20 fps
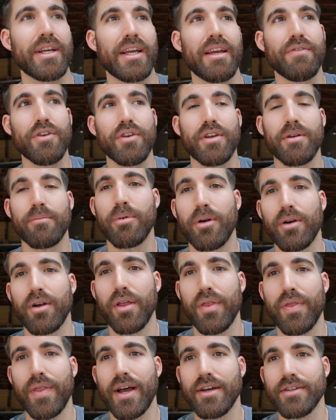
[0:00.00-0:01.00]
if you can burn
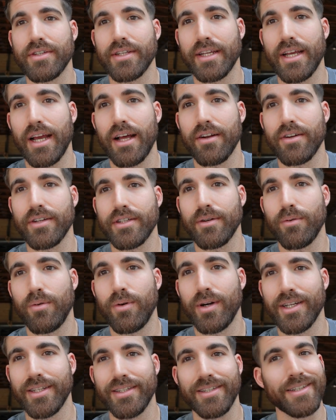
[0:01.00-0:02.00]
1,000 calories at
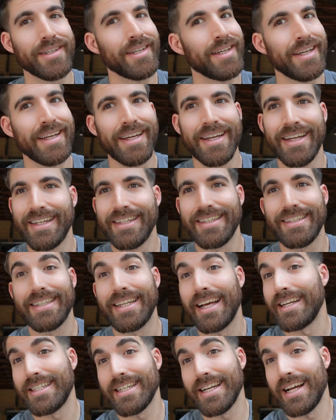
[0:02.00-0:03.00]
once.
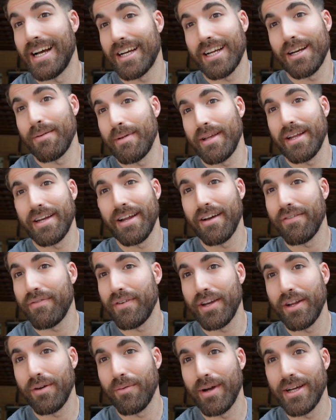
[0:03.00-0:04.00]
That's not gonna be enough
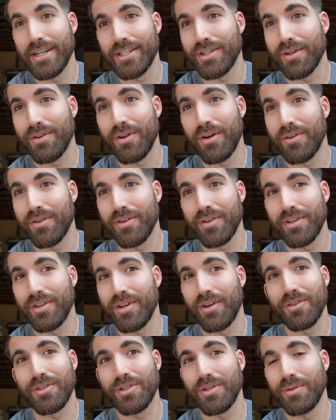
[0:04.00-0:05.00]
anyway, so
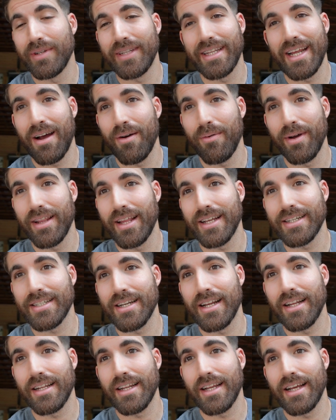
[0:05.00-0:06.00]
don't do it that way. That's
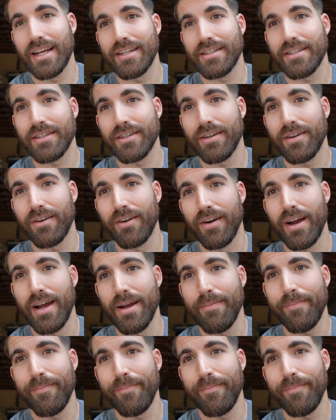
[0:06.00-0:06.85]
not the answer, all right?